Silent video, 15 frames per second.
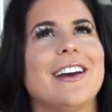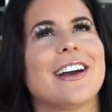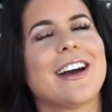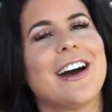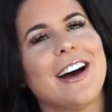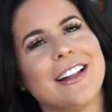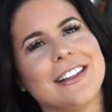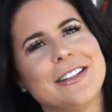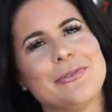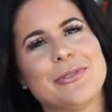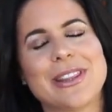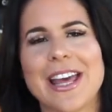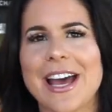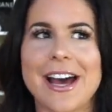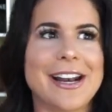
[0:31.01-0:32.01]
I can't live
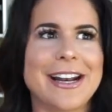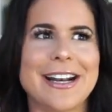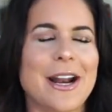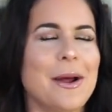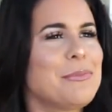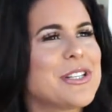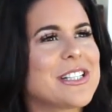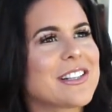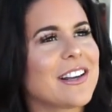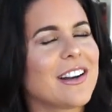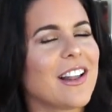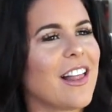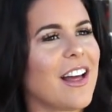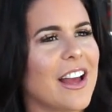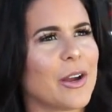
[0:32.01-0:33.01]
without it. And I'm just
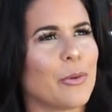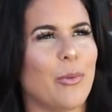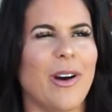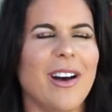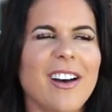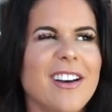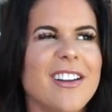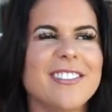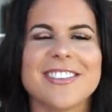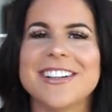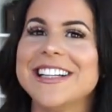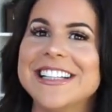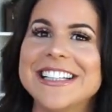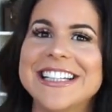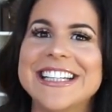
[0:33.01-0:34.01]
kind of like, what,
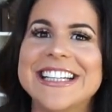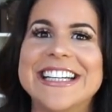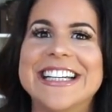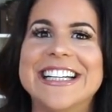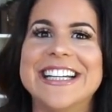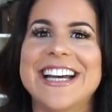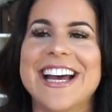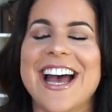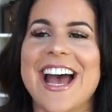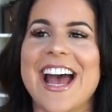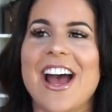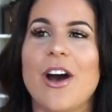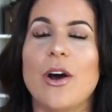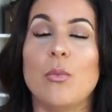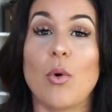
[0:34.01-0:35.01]
really?
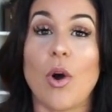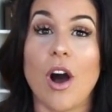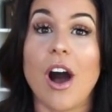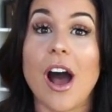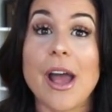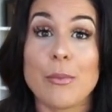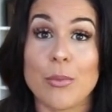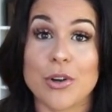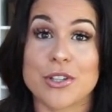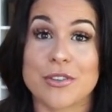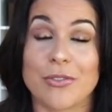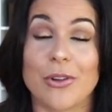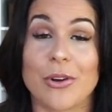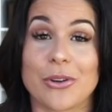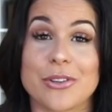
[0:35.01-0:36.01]
I watch
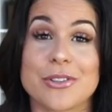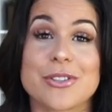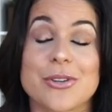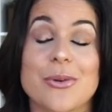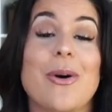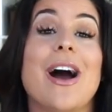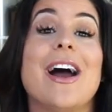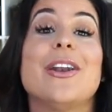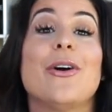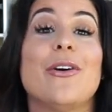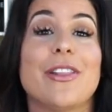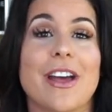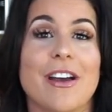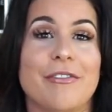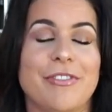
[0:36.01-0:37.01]
vloggers, so I
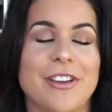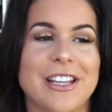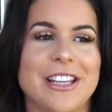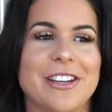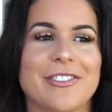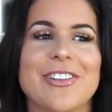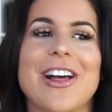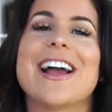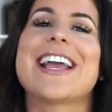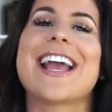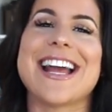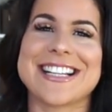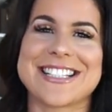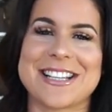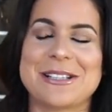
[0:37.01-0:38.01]
know that feeling of like
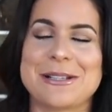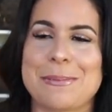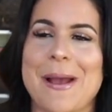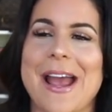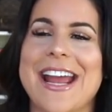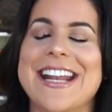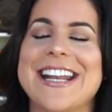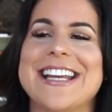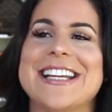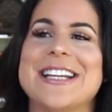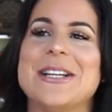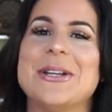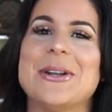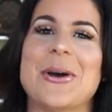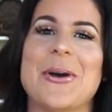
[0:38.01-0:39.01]

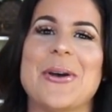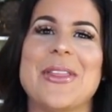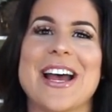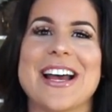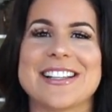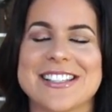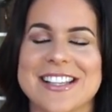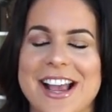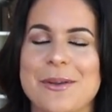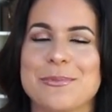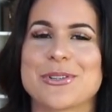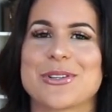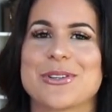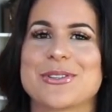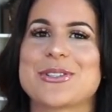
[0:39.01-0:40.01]
anticipating, you know, that
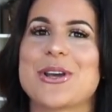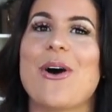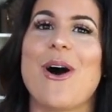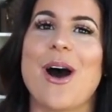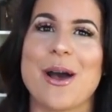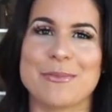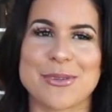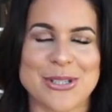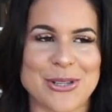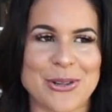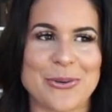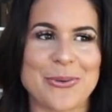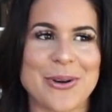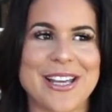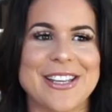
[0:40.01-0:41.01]
same sort of time
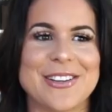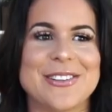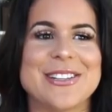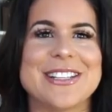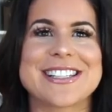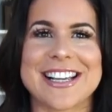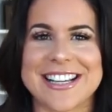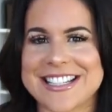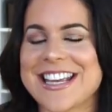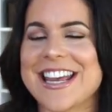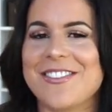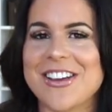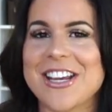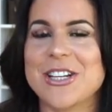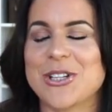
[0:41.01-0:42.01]
slot where you, it's like a
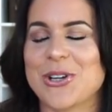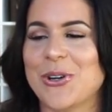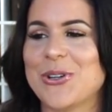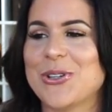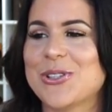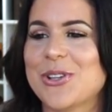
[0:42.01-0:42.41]
TV show.